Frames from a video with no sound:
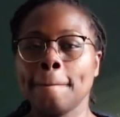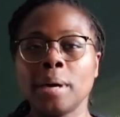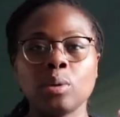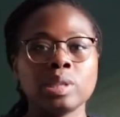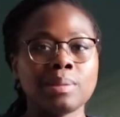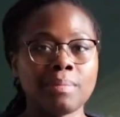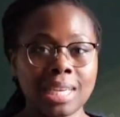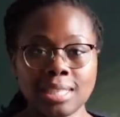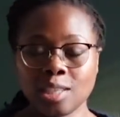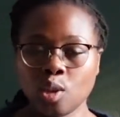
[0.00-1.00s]
But it was a
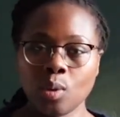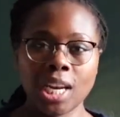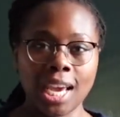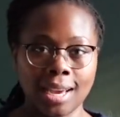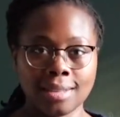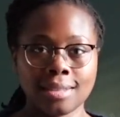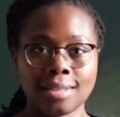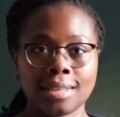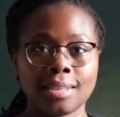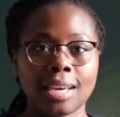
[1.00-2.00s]
means to an
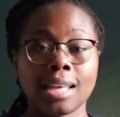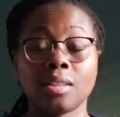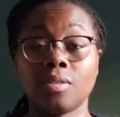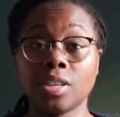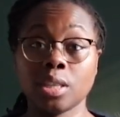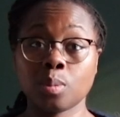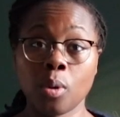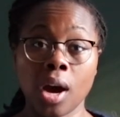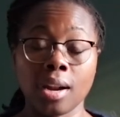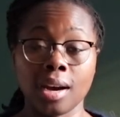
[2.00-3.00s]
end, and the finished
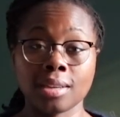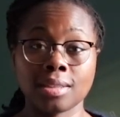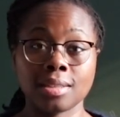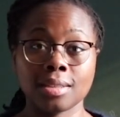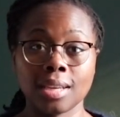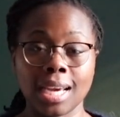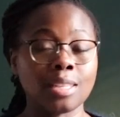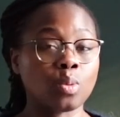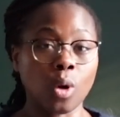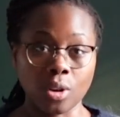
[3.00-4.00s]
product
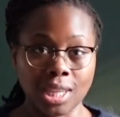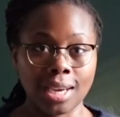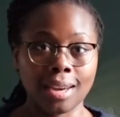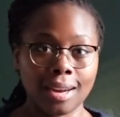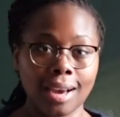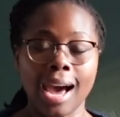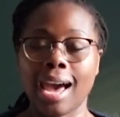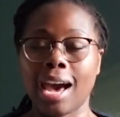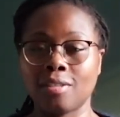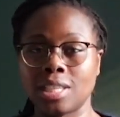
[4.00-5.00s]
is worth it.
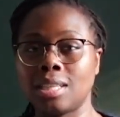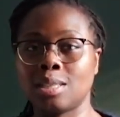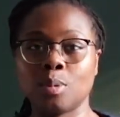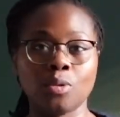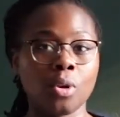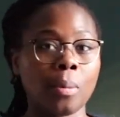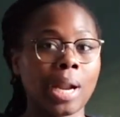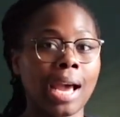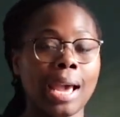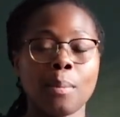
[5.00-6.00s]
I have said this before,
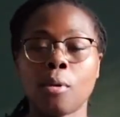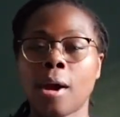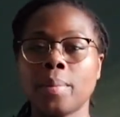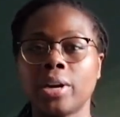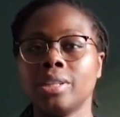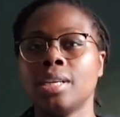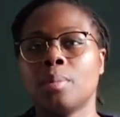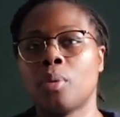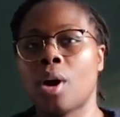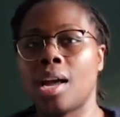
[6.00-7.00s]
but I am primarily
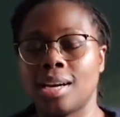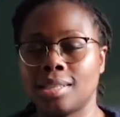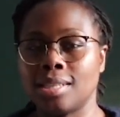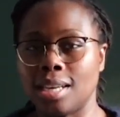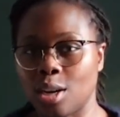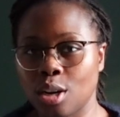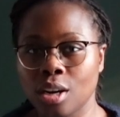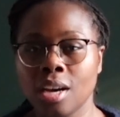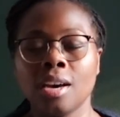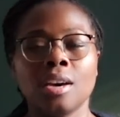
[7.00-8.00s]
a product
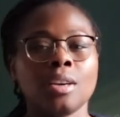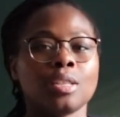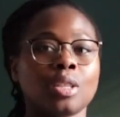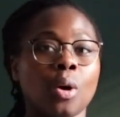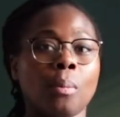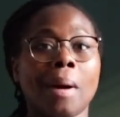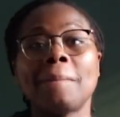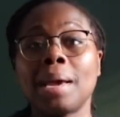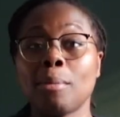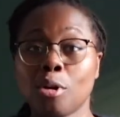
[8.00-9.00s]
knitter. So my
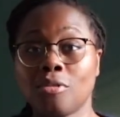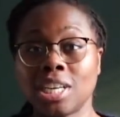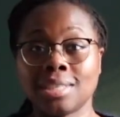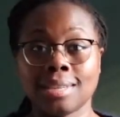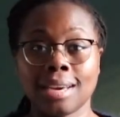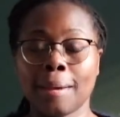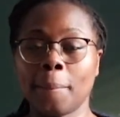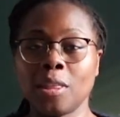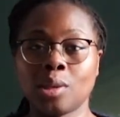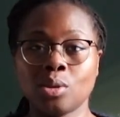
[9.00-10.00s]
main motivation to get
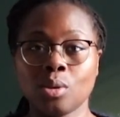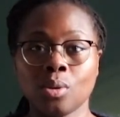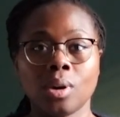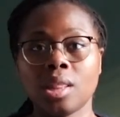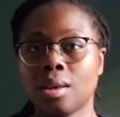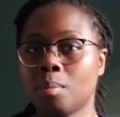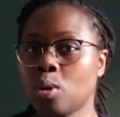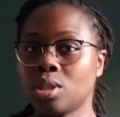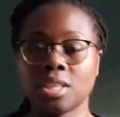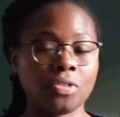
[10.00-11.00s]
me through the
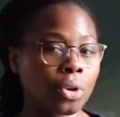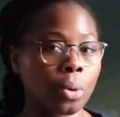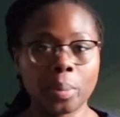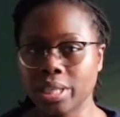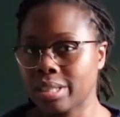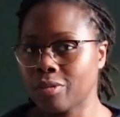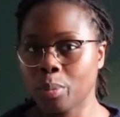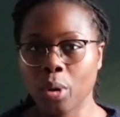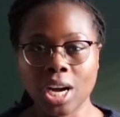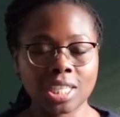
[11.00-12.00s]
most difficult bits of a
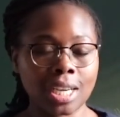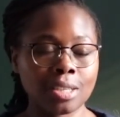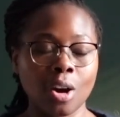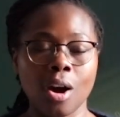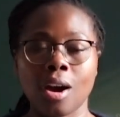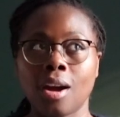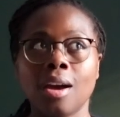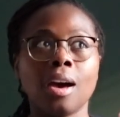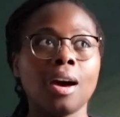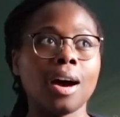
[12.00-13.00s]
project
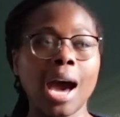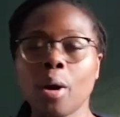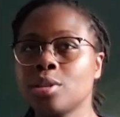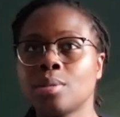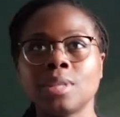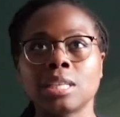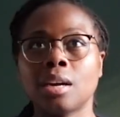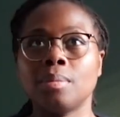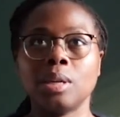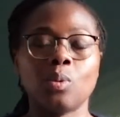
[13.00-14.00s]
are, how awesome is it
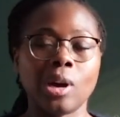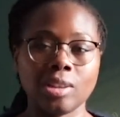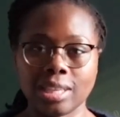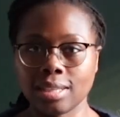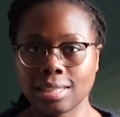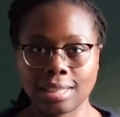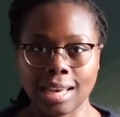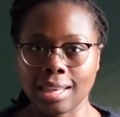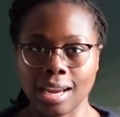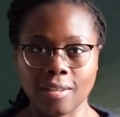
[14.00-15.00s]
going to be to wear this
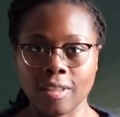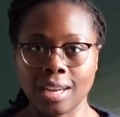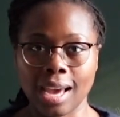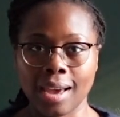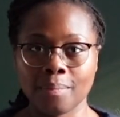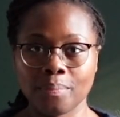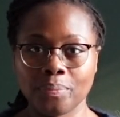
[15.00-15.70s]
at the end of the day?